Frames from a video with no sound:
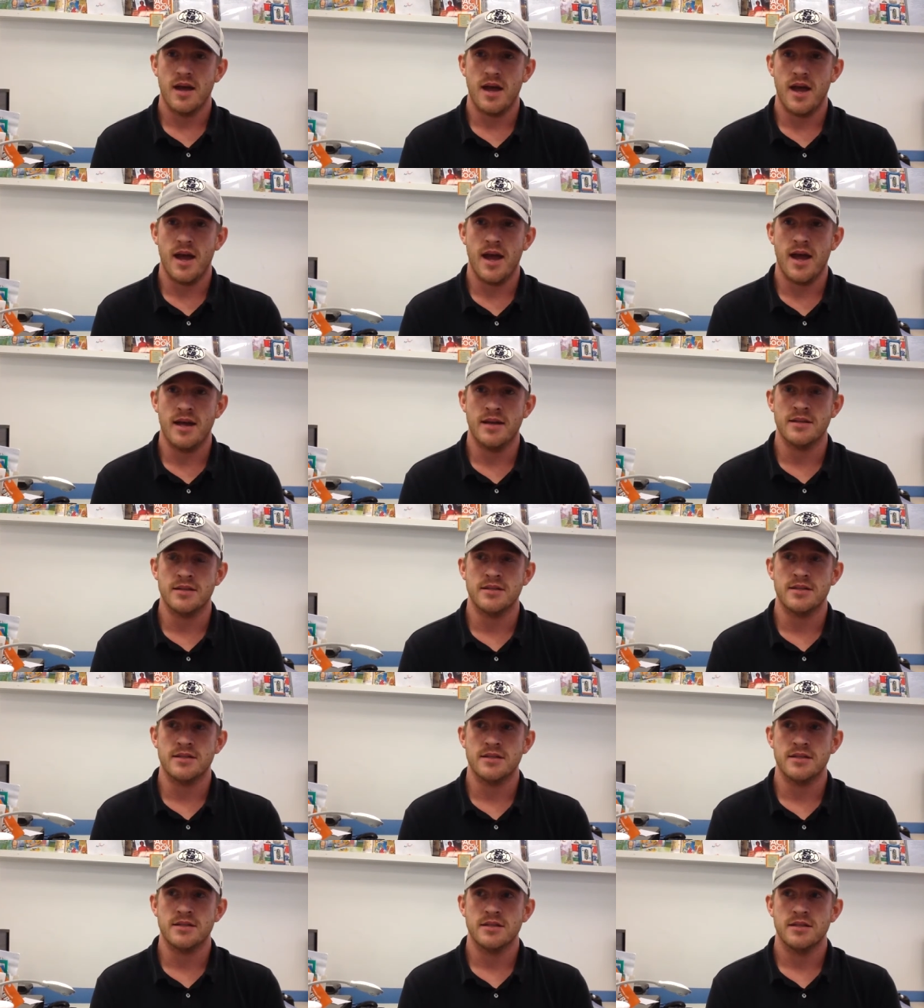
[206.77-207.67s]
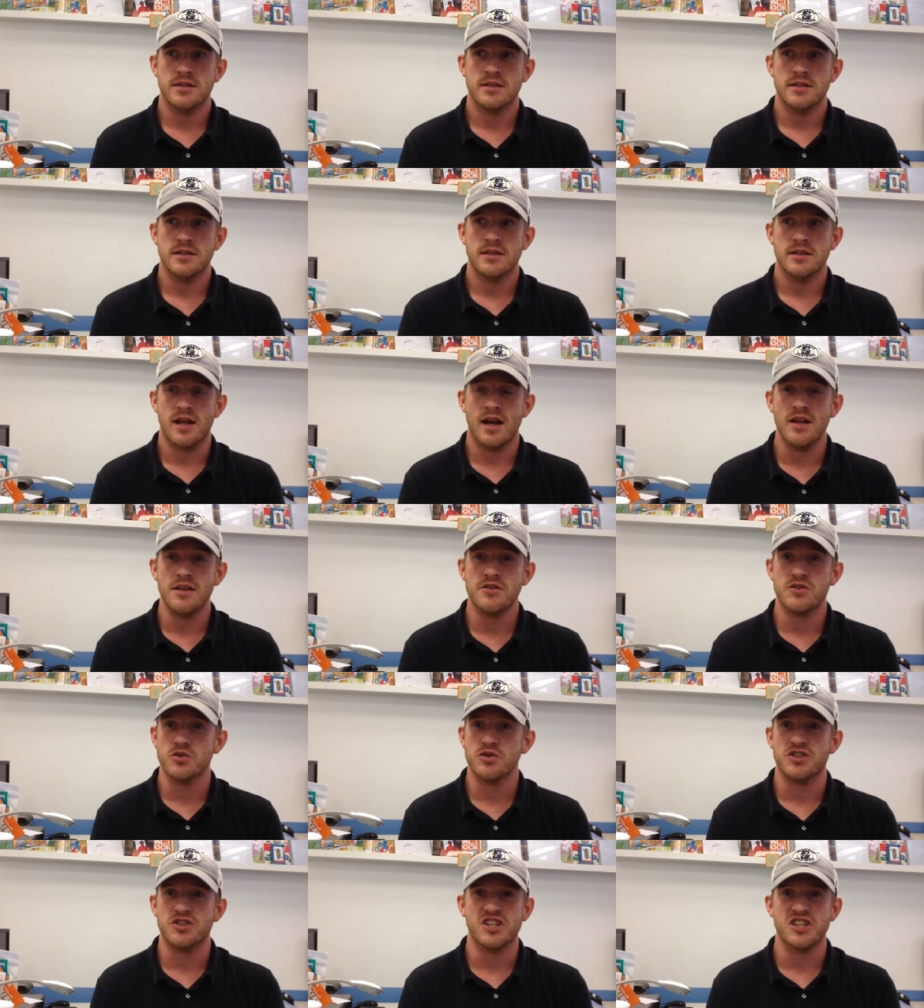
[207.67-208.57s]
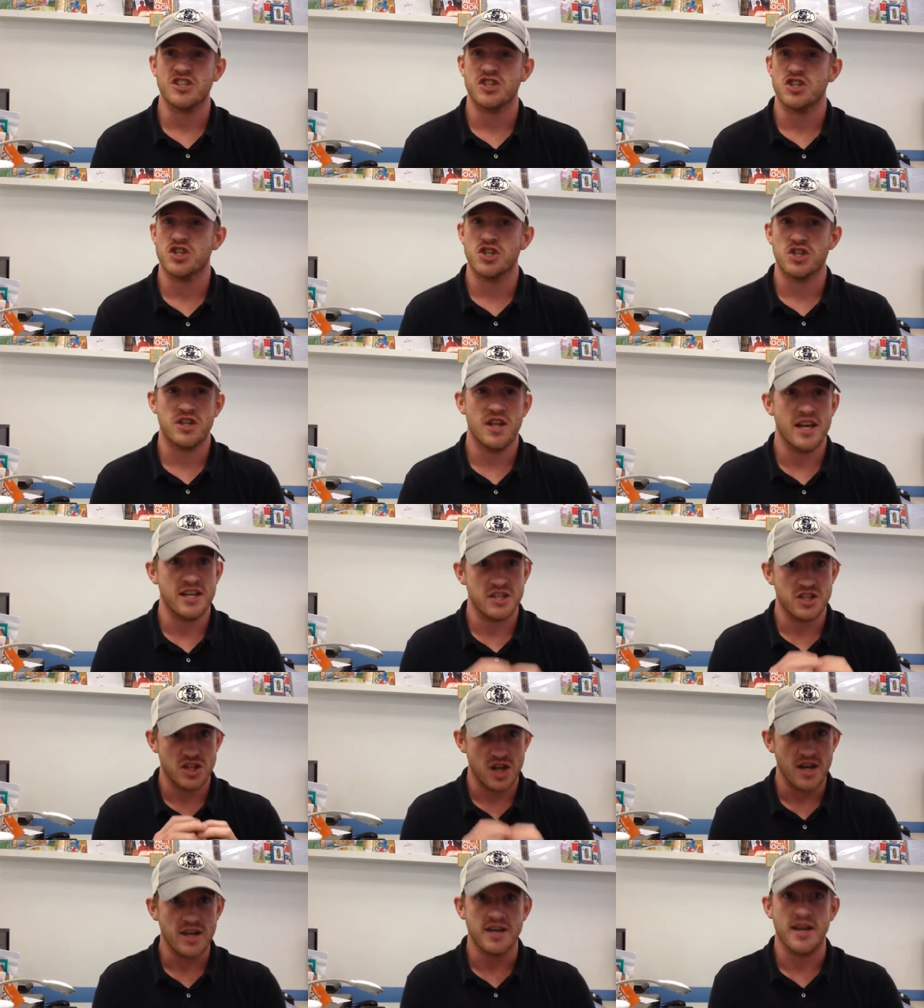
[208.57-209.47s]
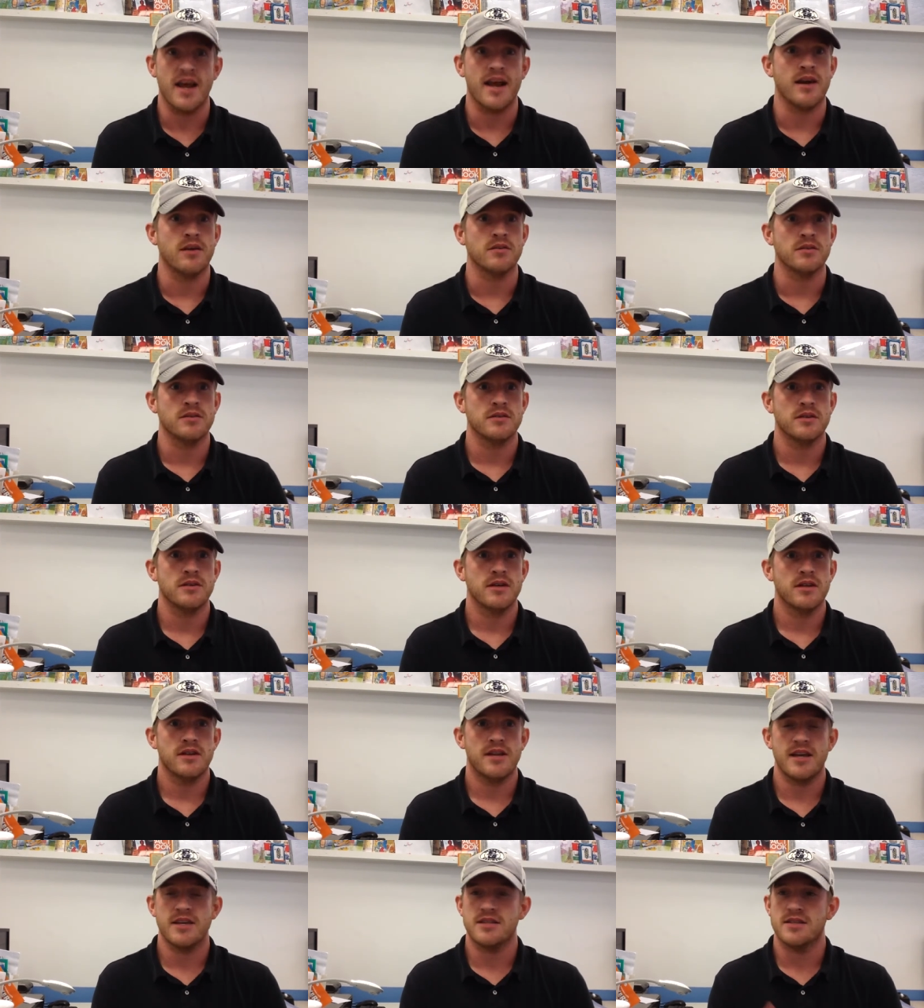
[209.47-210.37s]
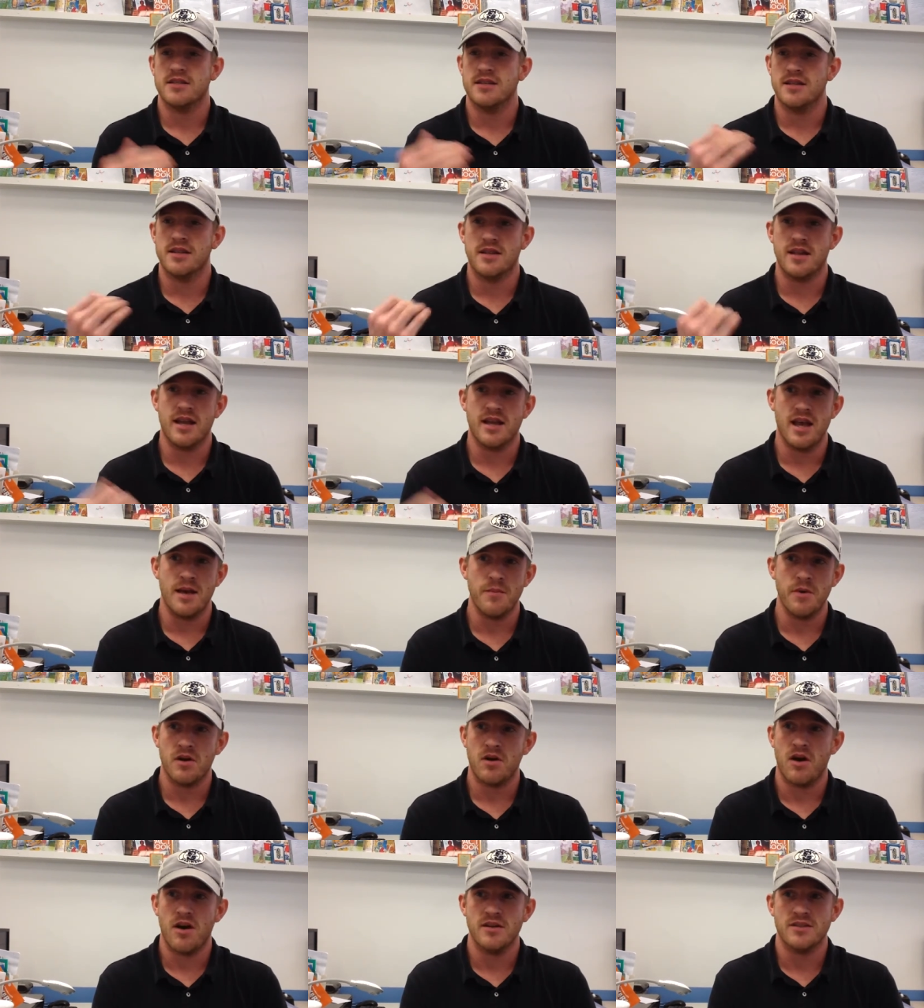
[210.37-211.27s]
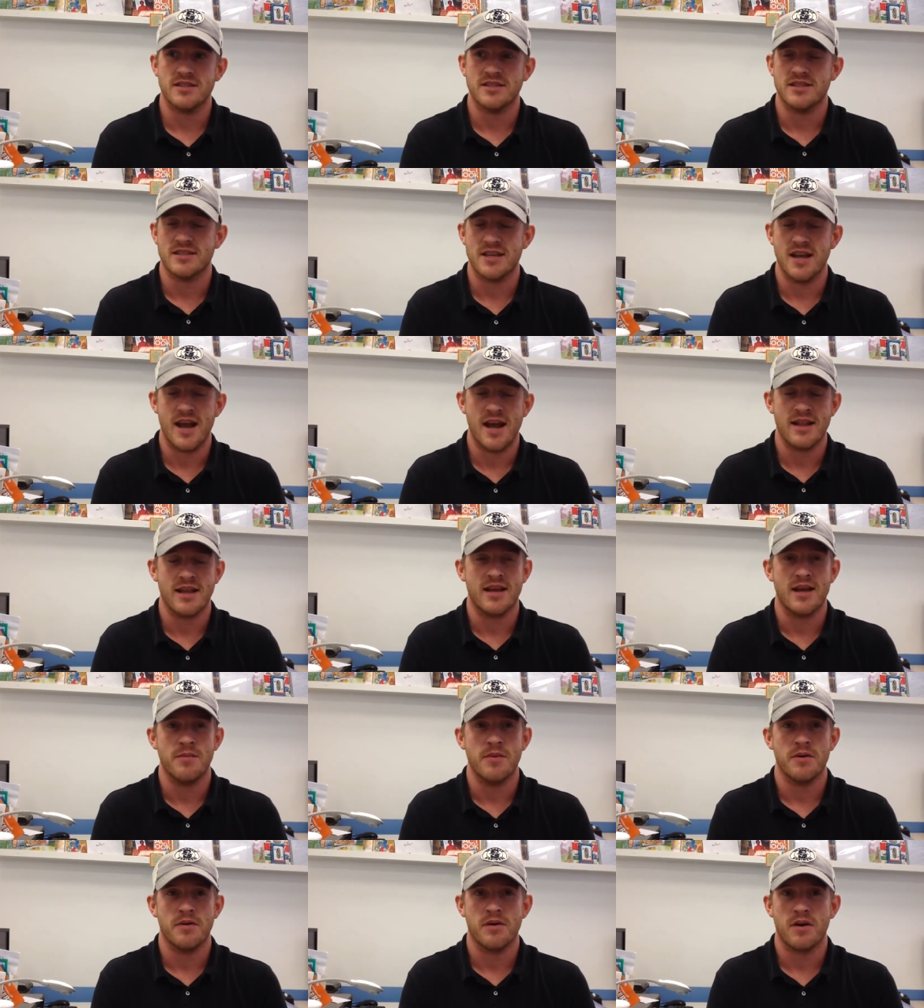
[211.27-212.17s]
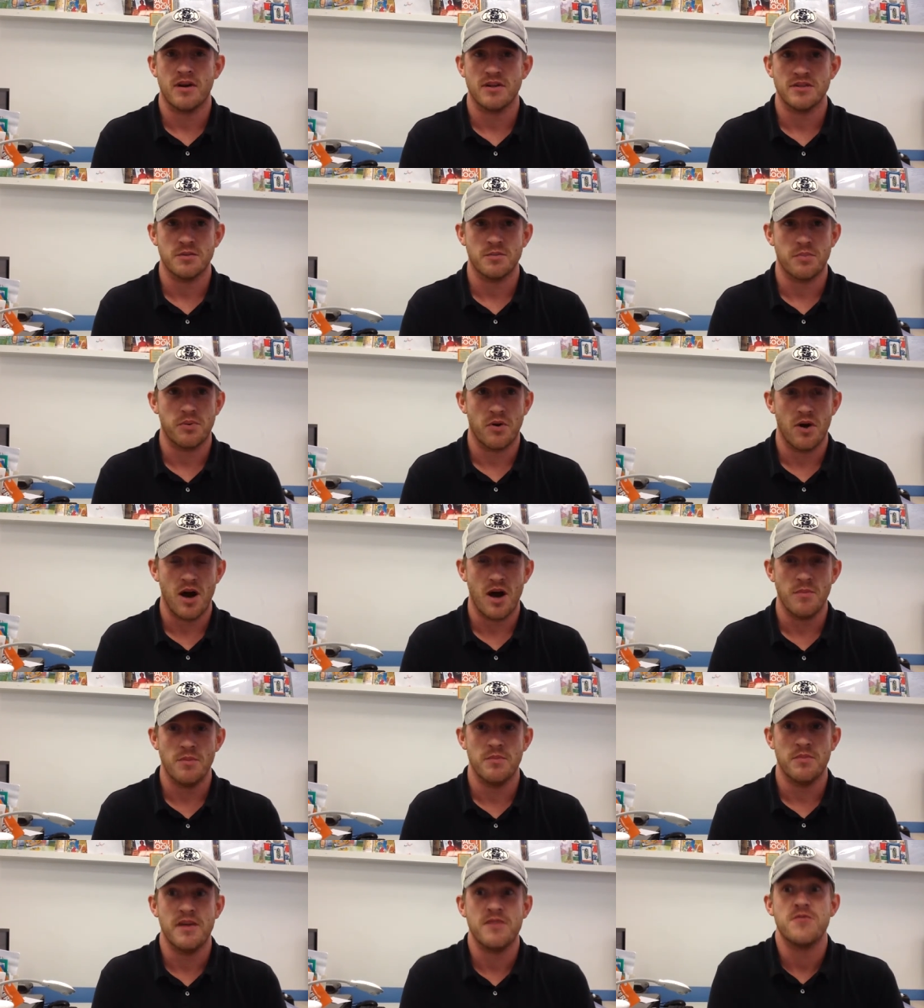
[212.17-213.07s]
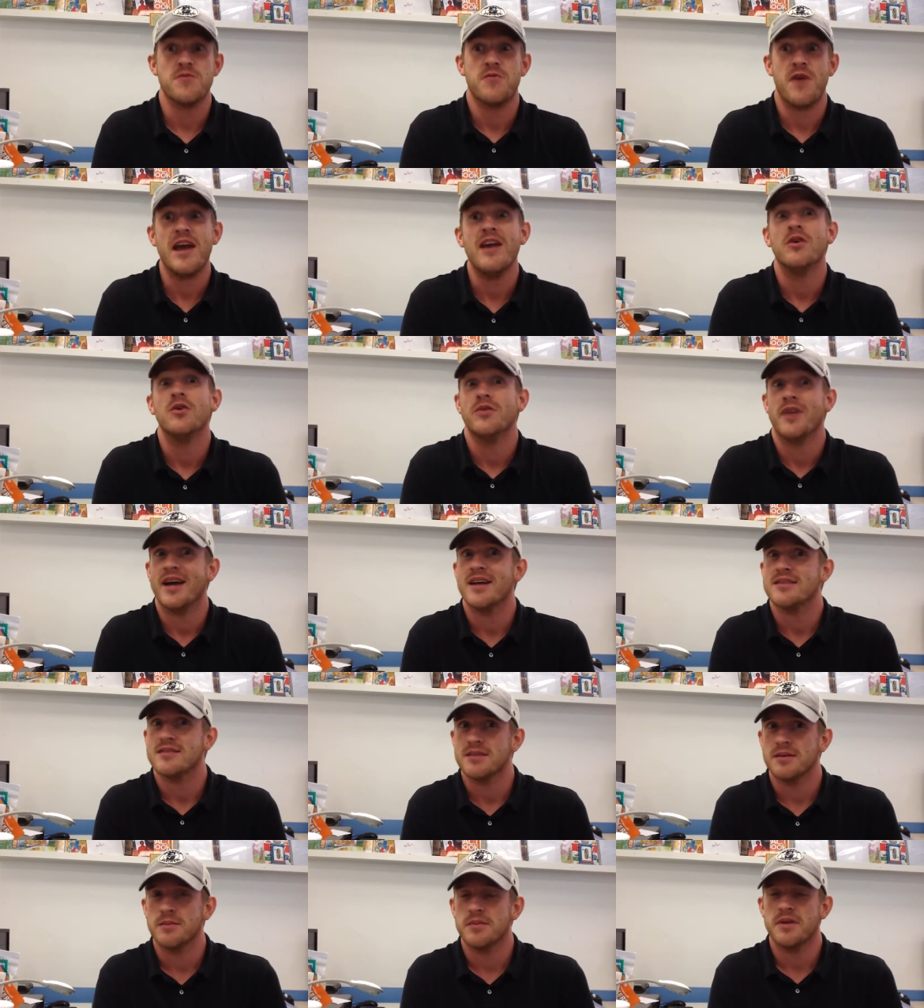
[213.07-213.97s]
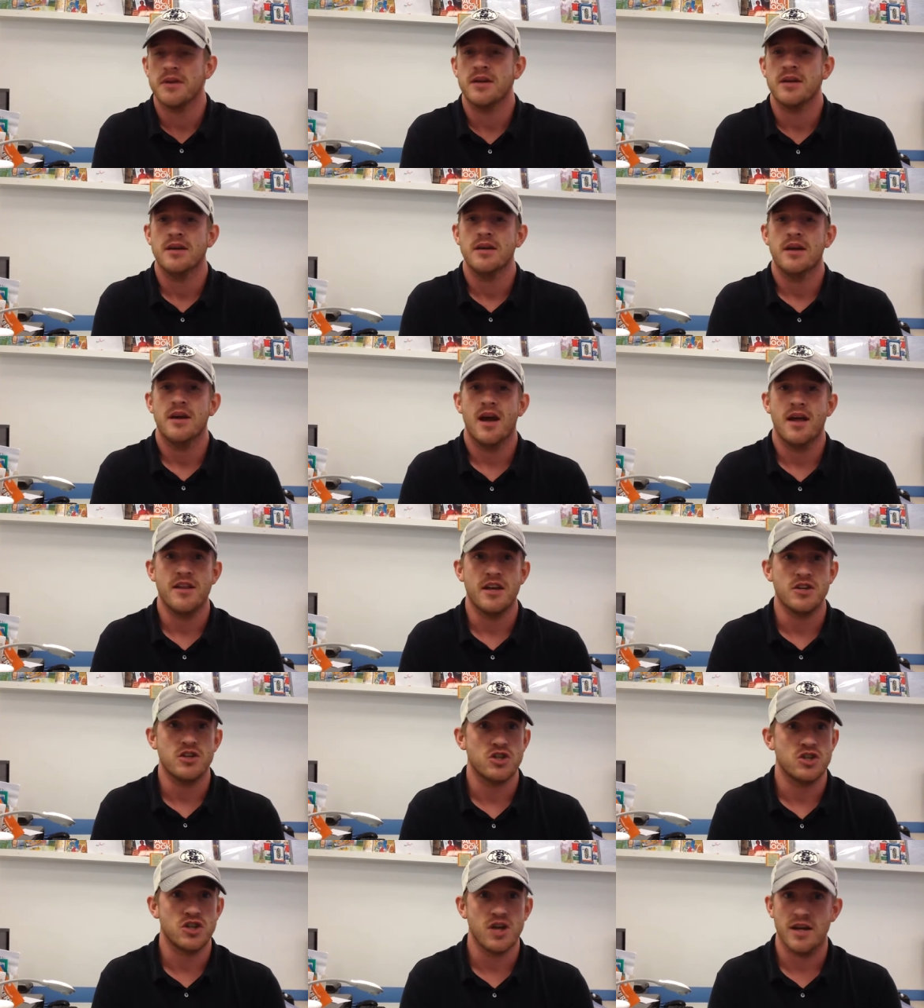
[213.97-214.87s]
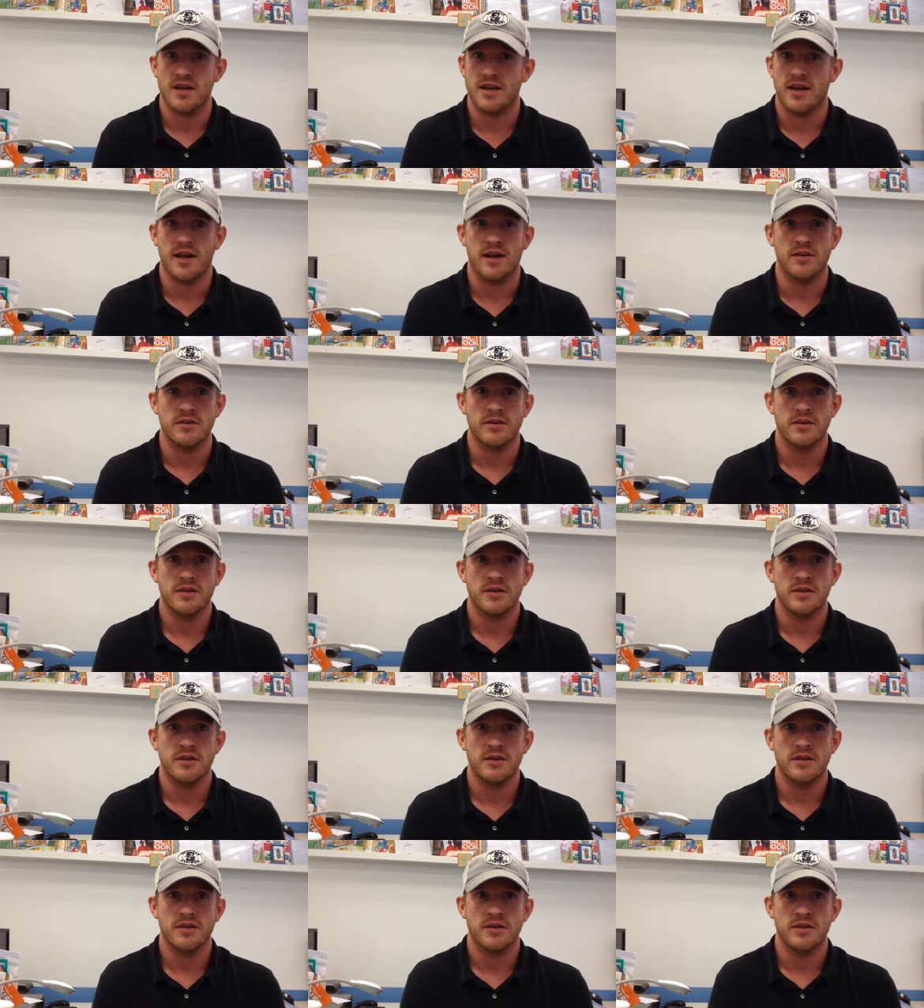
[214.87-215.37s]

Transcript: And a lot of the students, they shut down. They come across a snag, they come across a problem, they failed at something, and they shut down.